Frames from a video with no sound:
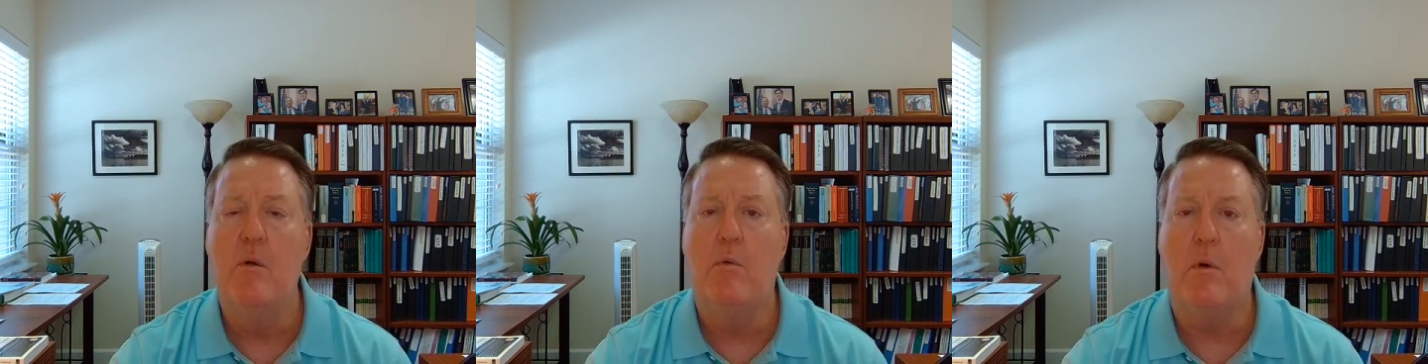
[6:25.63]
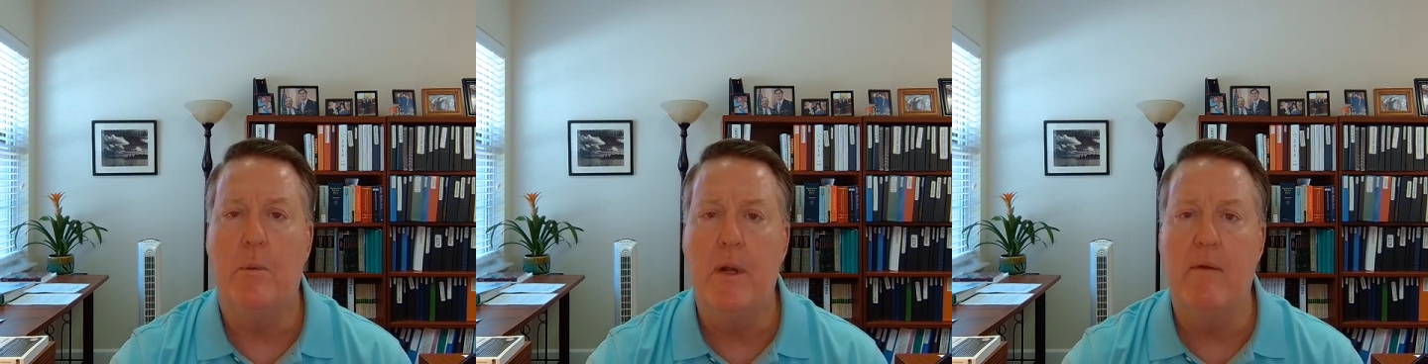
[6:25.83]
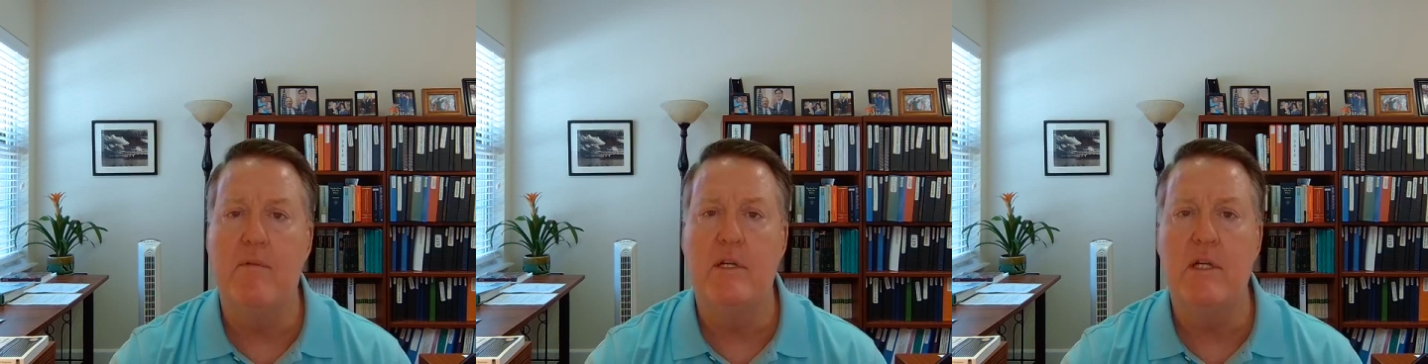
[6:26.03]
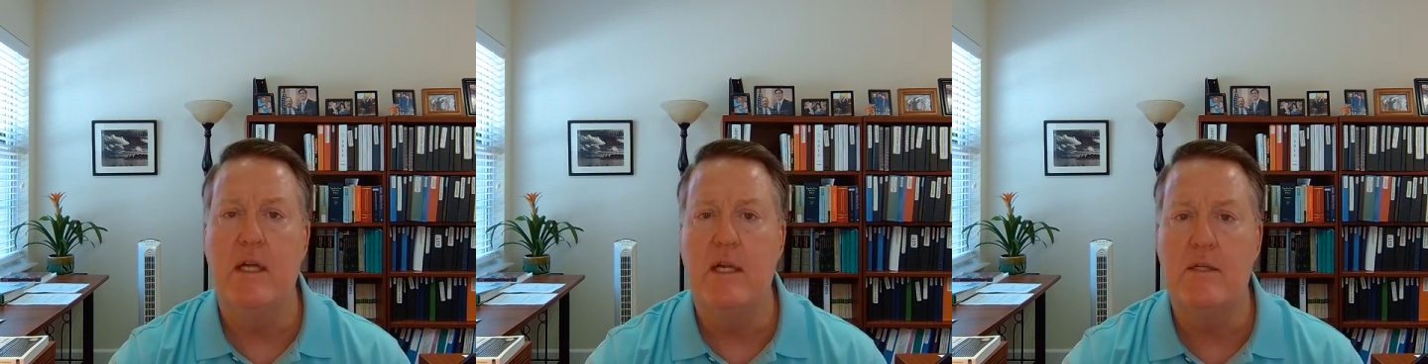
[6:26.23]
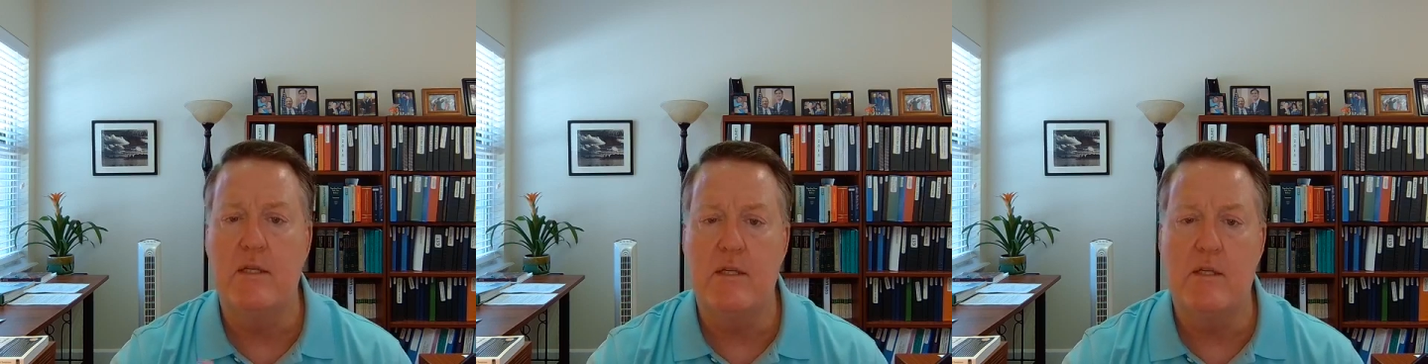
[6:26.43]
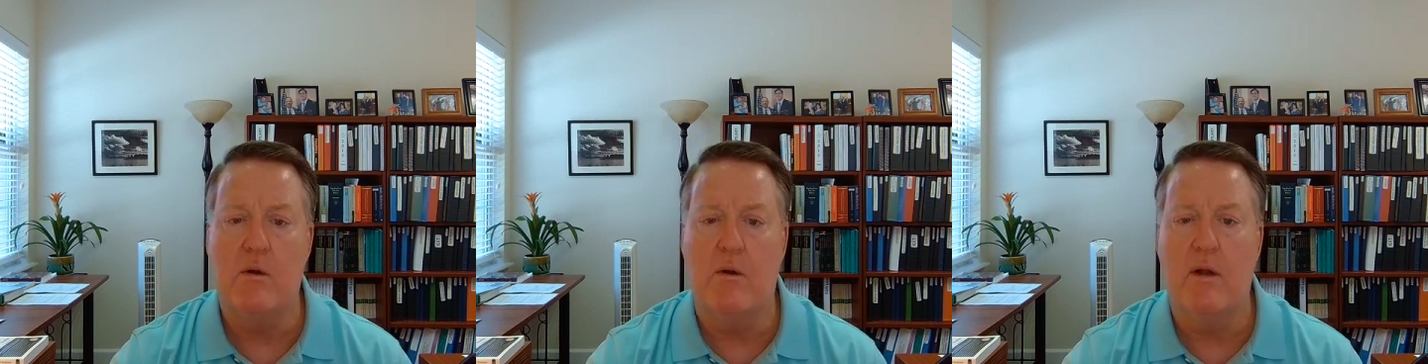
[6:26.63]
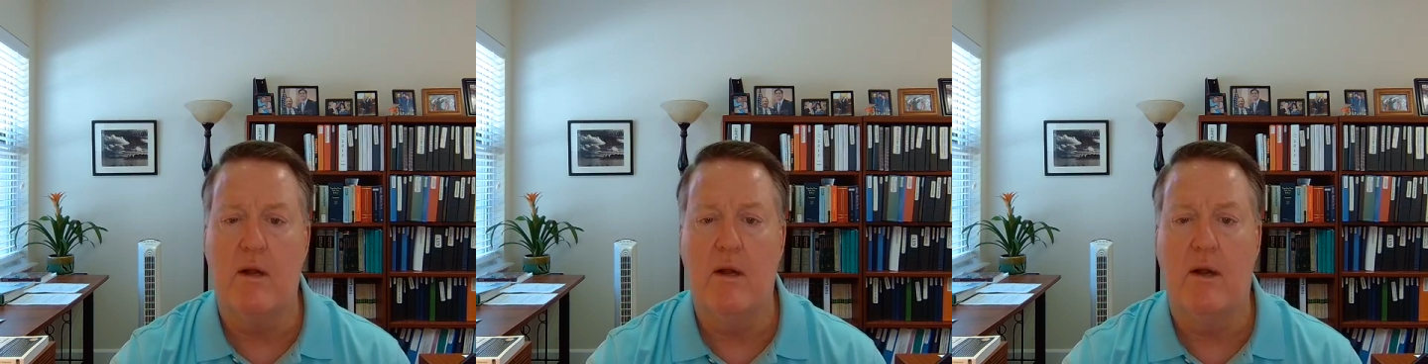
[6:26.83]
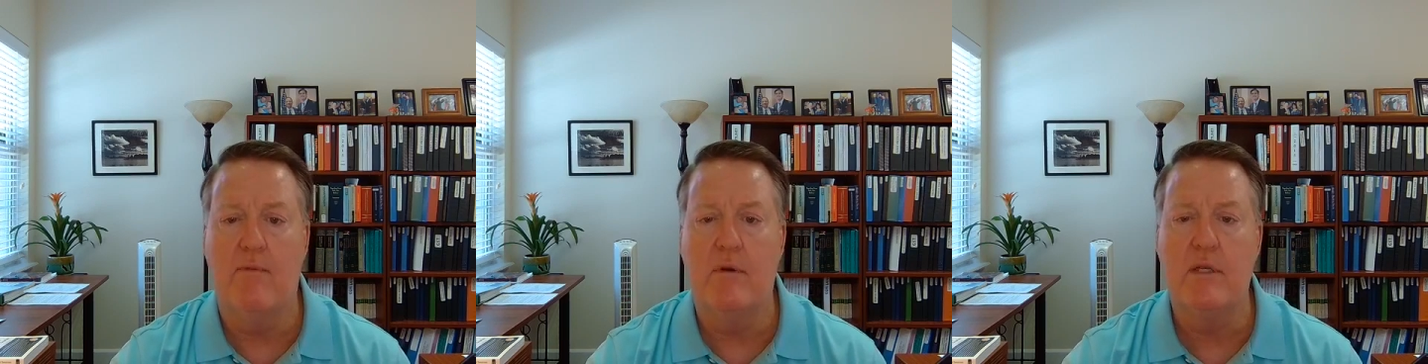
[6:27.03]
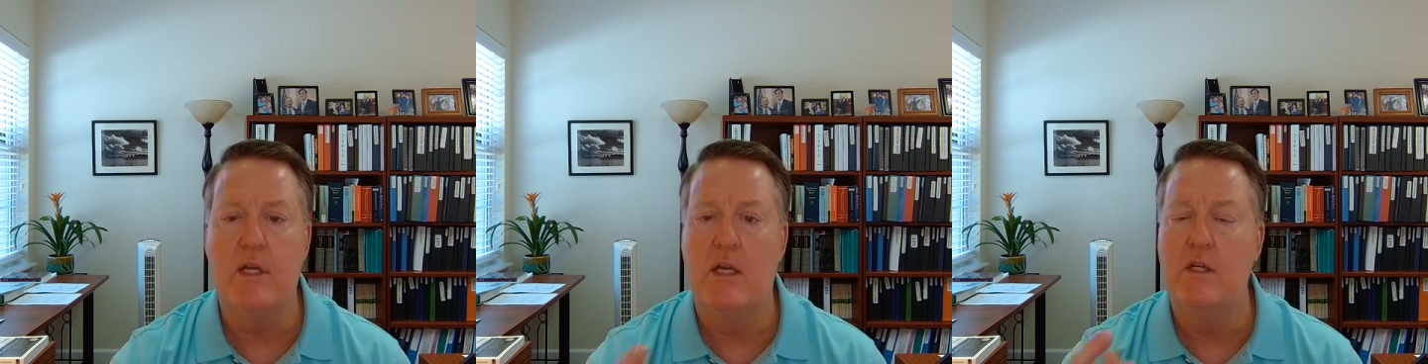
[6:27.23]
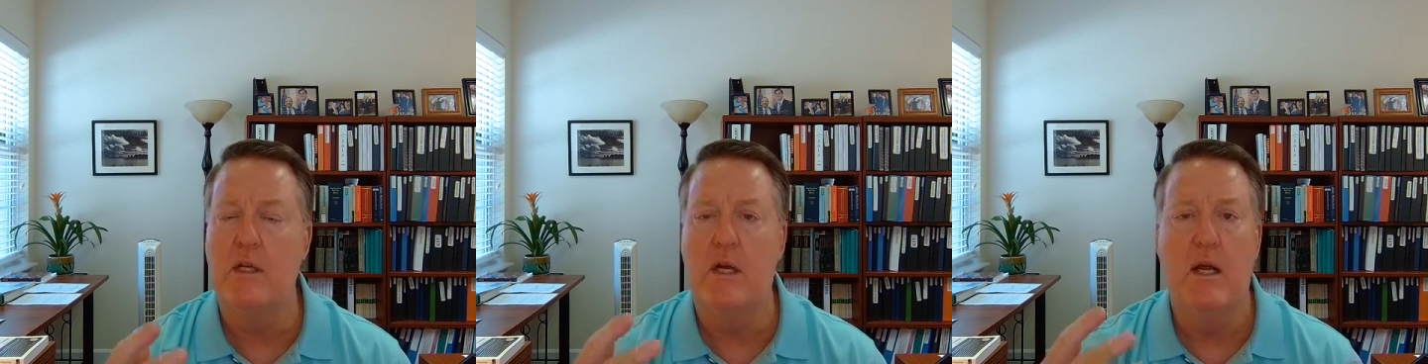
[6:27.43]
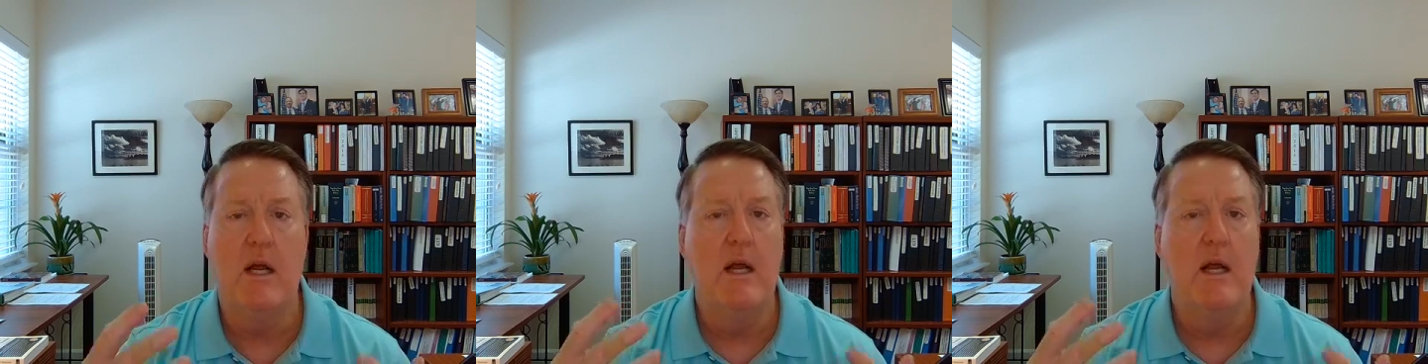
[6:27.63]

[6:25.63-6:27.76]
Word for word: where we have a chance to start a conversation.